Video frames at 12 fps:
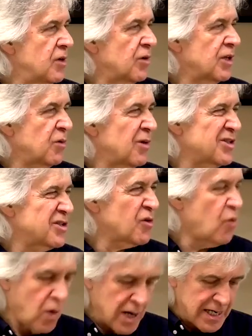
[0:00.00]
where there wasn't
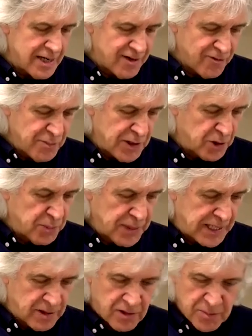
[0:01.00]
quite enough metal
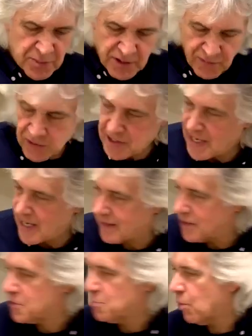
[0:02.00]
powder. But if we take
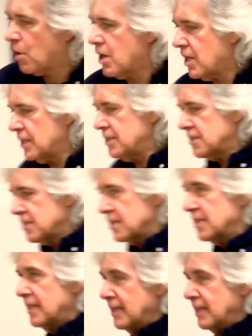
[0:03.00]
this bronze